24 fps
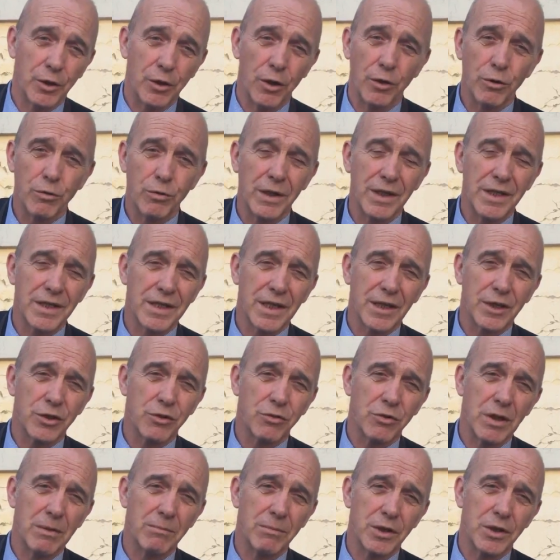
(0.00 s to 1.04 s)
Concrete is
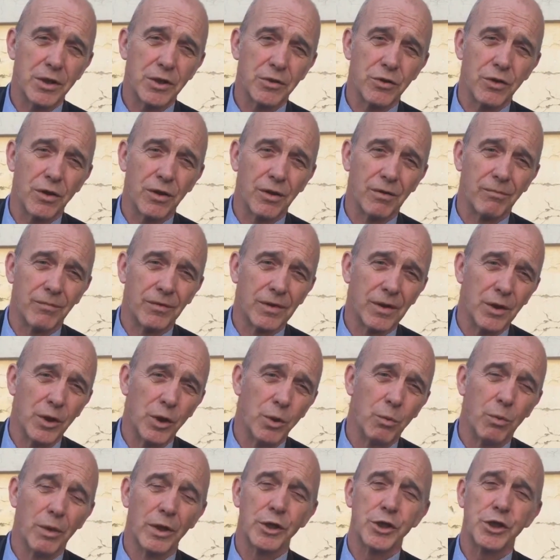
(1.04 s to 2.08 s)
extremely strong.
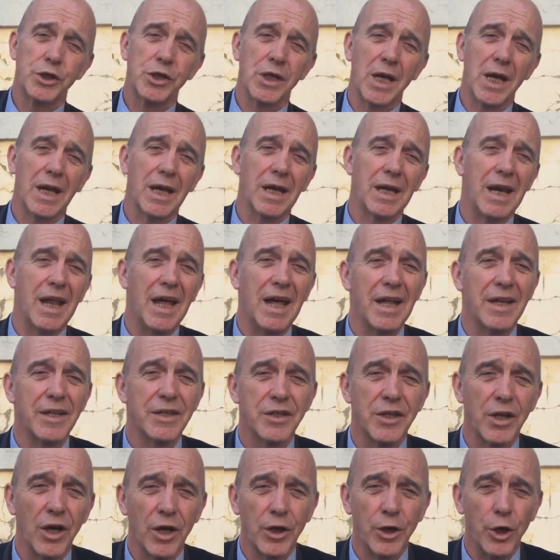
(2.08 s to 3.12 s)
When a shell
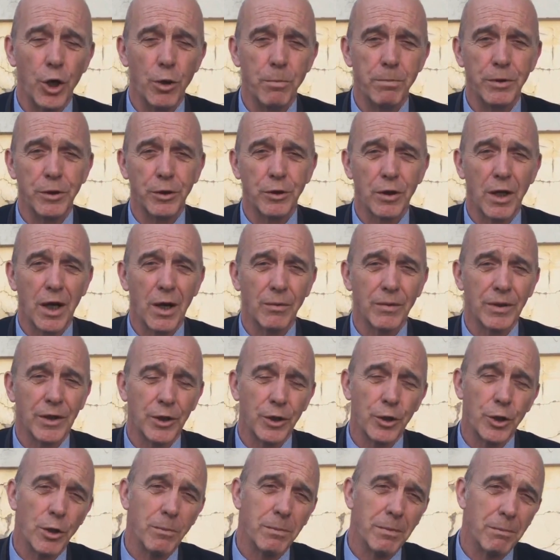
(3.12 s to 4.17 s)
lands on open ground
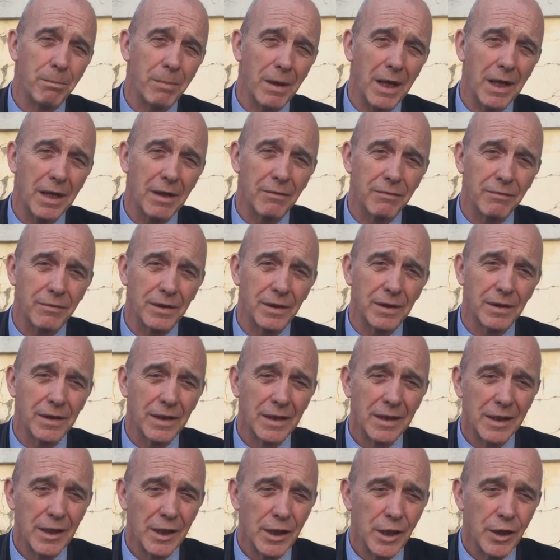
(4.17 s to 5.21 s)
in an open battlefield,
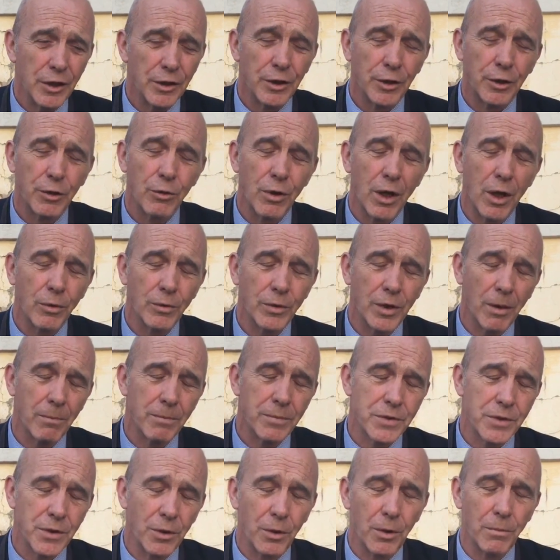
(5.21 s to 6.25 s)
the ground
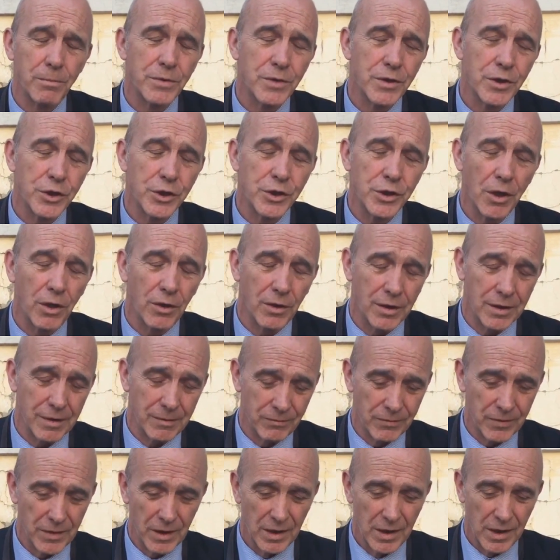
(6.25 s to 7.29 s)
absorbs the shock.